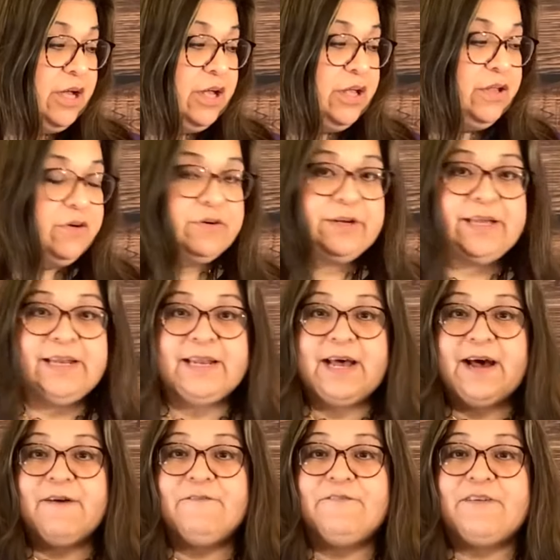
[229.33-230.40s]
You'll need
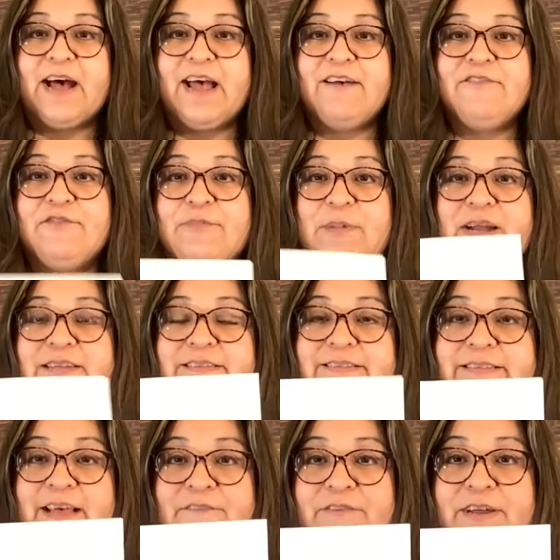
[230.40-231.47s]
a 5 by
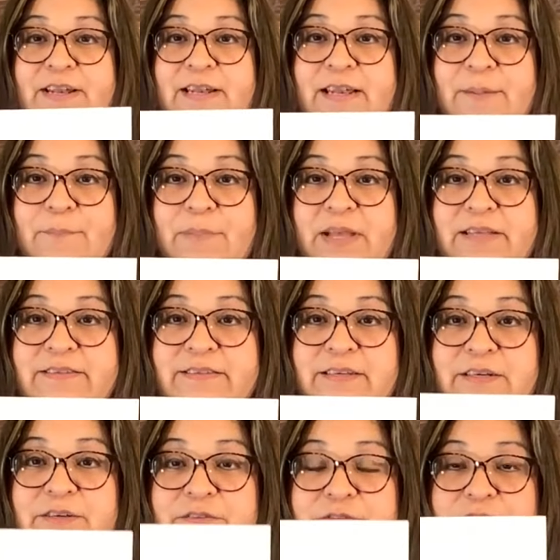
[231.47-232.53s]
7 piece
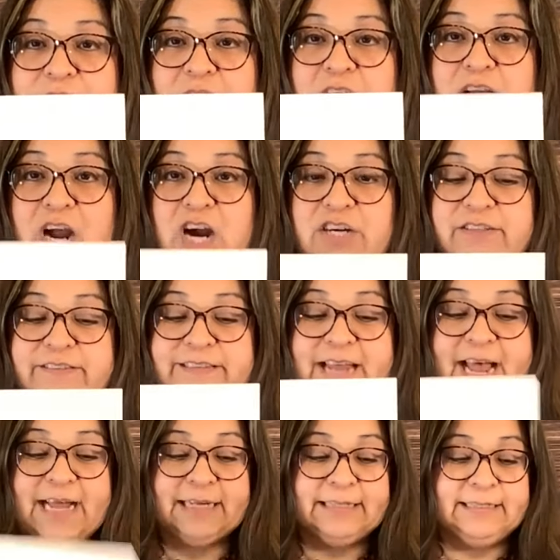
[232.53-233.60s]
of
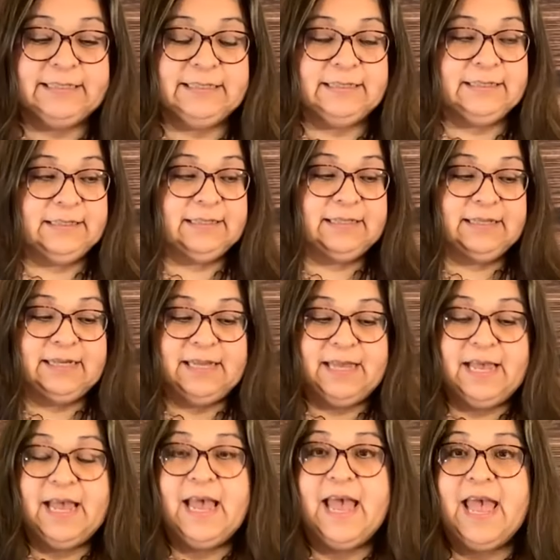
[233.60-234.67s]
cardstock
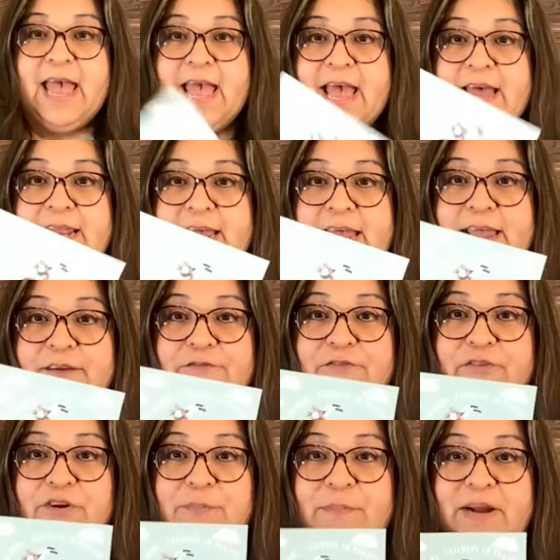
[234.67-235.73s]
and a
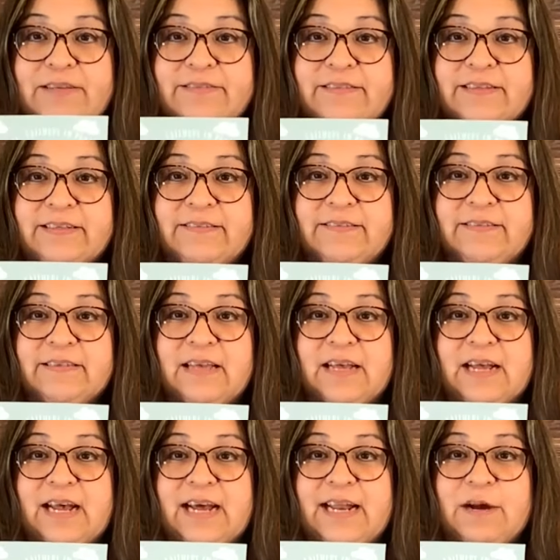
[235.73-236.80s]
4 by 6
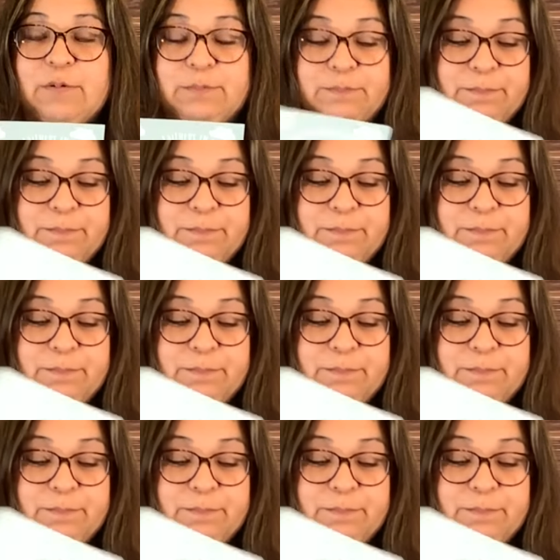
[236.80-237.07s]
cutout.